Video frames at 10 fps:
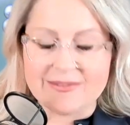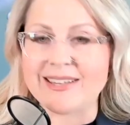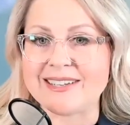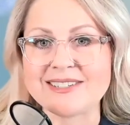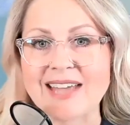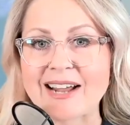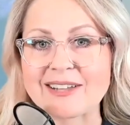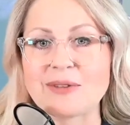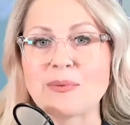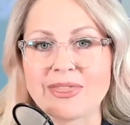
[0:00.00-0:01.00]

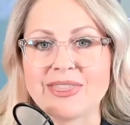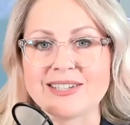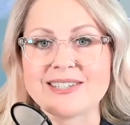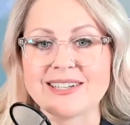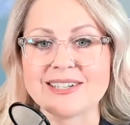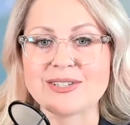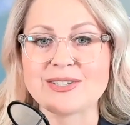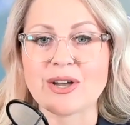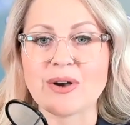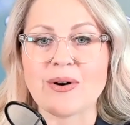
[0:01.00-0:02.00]
exactly what this is.
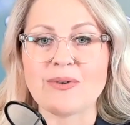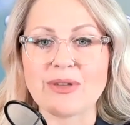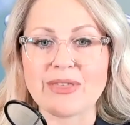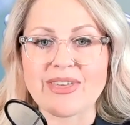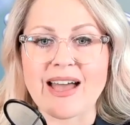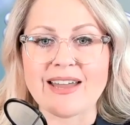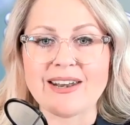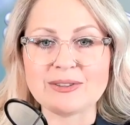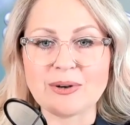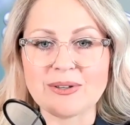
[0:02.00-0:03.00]
So with that,
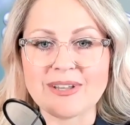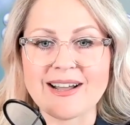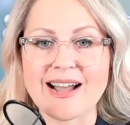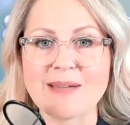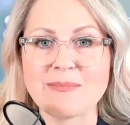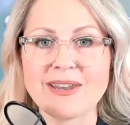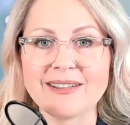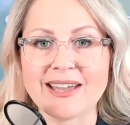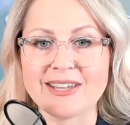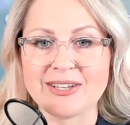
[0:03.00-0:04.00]
Lola, I'm going to
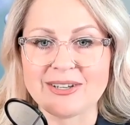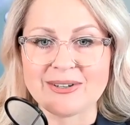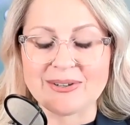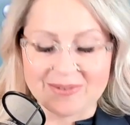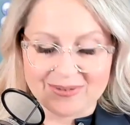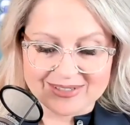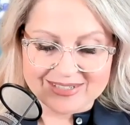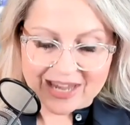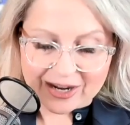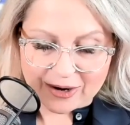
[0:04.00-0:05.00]
let you
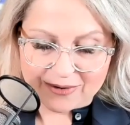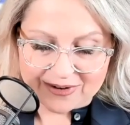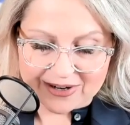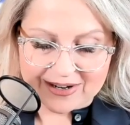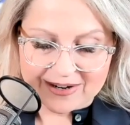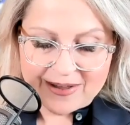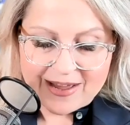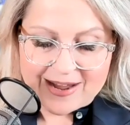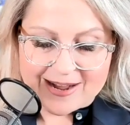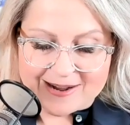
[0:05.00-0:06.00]
take over
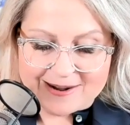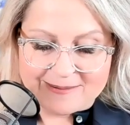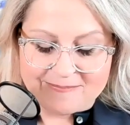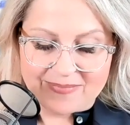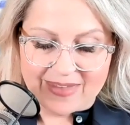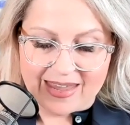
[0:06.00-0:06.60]
um,